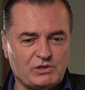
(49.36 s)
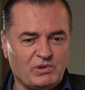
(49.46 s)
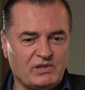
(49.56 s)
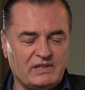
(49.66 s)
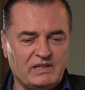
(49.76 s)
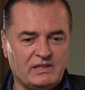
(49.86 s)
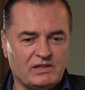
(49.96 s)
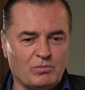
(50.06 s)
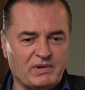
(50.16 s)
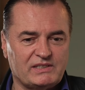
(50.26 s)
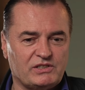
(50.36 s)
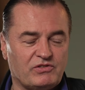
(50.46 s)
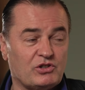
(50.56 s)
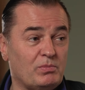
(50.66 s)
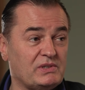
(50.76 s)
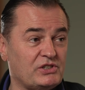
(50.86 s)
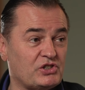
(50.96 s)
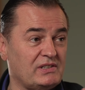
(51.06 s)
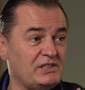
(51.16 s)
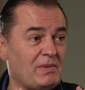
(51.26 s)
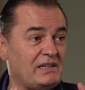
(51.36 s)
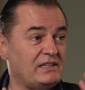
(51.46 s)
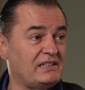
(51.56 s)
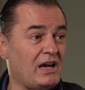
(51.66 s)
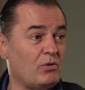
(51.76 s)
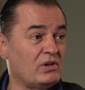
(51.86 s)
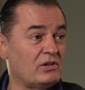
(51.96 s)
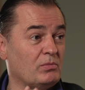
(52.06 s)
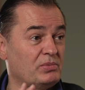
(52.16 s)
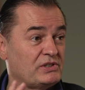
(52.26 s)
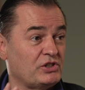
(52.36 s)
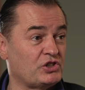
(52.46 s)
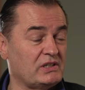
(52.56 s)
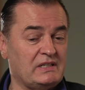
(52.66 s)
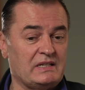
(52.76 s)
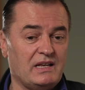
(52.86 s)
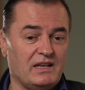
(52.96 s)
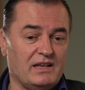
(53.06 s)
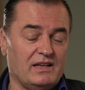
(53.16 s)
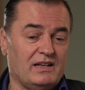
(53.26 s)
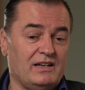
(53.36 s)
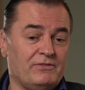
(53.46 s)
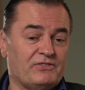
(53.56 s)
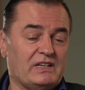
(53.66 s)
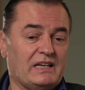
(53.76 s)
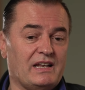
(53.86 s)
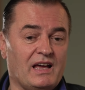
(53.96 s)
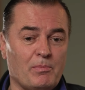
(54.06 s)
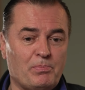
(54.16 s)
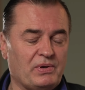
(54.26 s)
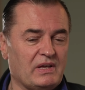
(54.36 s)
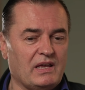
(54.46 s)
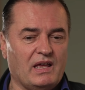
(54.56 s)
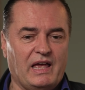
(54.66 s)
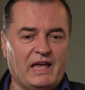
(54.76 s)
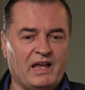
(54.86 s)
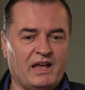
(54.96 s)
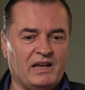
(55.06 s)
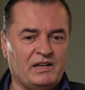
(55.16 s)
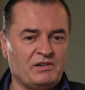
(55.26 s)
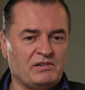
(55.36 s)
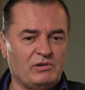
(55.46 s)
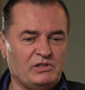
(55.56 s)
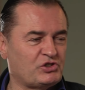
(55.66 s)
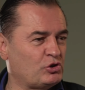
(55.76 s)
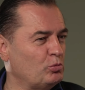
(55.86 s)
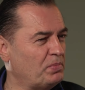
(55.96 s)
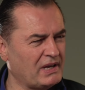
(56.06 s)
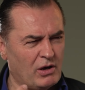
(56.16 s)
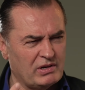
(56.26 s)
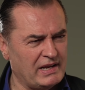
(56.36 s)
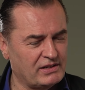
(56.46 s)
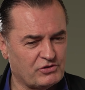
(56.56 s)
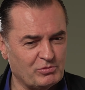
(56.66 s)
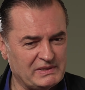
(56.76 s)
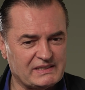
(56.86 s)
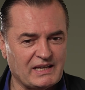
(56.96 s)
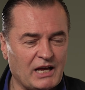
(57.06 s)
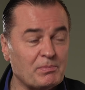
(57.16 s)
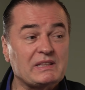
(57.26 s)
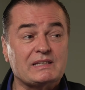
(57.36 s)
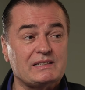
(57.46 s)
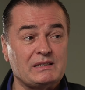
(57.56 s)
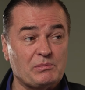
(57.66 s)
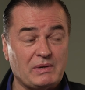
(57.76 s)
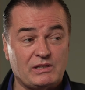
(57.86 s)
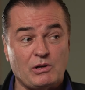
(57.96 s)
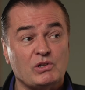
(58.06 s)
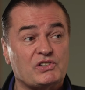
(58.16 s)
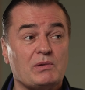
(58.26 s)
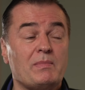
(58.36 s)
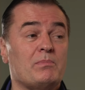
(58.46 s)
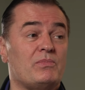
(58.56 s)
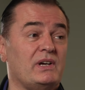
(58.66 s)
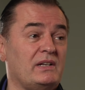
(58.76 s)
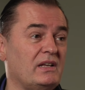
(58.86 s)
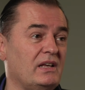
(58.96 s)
of all, the complexity of the composition, these multi-tower composition, lifting it up and scooping out an atrium inside, but also the membrane.